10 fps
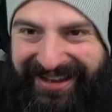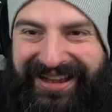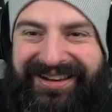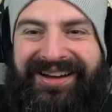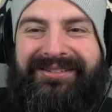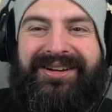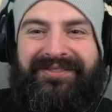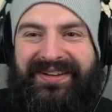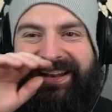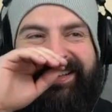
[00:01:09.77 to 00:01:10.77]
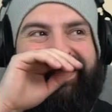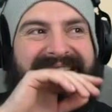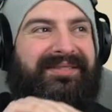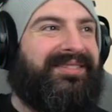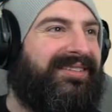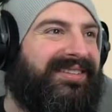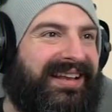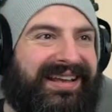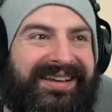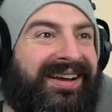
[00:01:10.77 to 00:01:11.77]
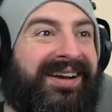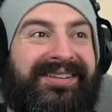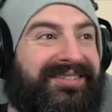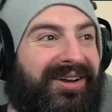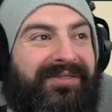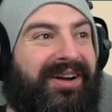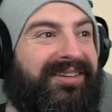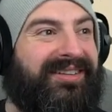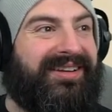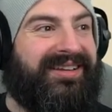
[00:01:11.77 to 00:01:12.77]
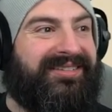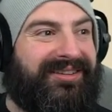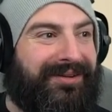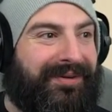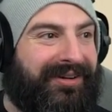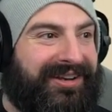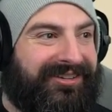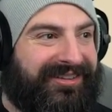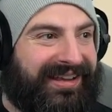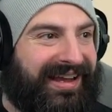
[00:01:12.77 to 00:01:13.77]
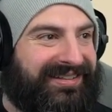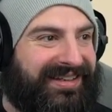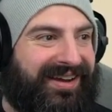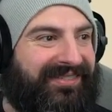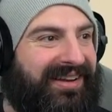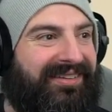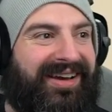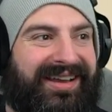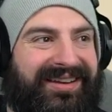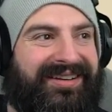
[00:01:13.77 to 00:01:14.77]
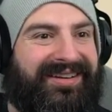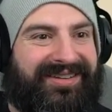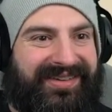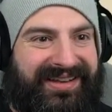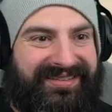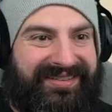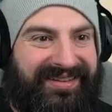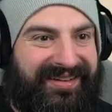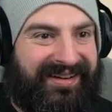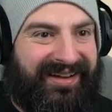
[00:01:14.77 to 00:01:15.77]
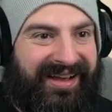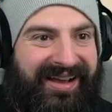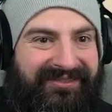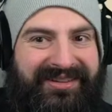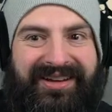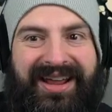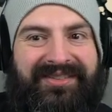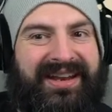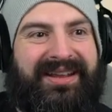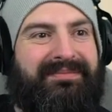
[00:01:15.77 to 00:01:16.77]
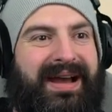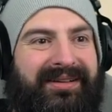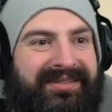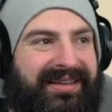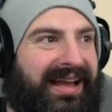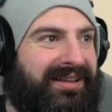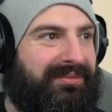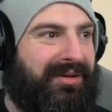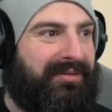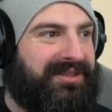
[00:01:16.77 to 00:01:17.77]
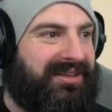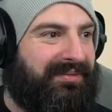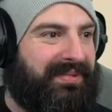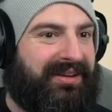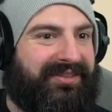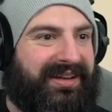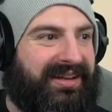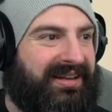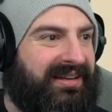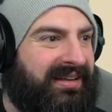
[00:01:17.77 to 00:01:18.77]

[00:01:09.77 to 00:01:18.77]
Clockwork Ophelia, this game is so silly. So far, it's looking super interesting, actually. I mean, I'm liking the look of it. We don't have any mouse at the moment, which is a bit of a